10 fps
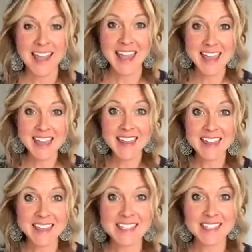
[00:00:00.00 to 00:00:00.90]
in
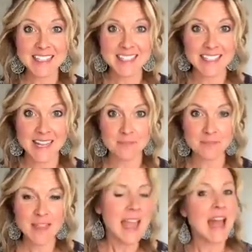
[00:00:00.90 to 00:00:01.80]
this season.
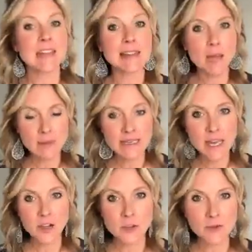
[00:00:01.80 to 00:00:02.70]
And let me
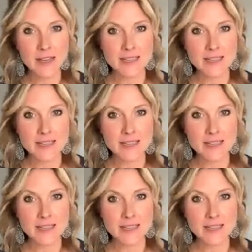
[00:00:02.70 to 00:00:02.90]
tell you